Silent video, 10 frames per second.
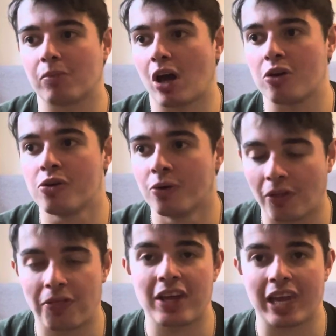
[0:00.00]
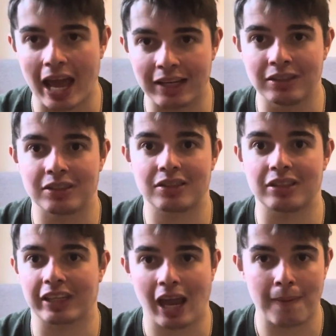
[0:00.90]
a nothing end to
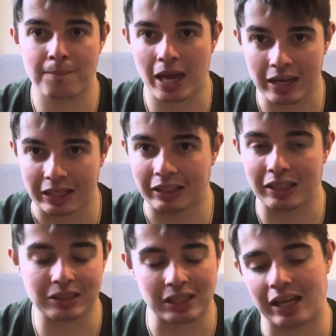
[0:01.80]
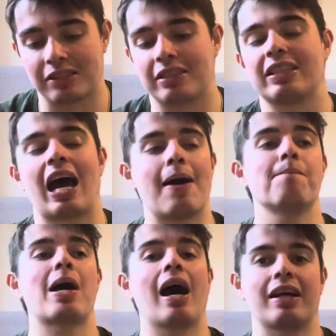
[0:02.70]
the campaign. It's
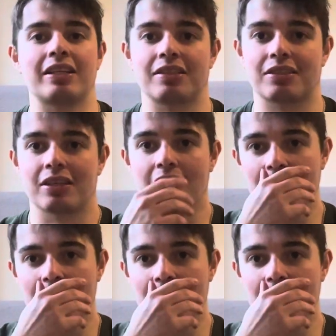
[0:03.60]
that bad. It's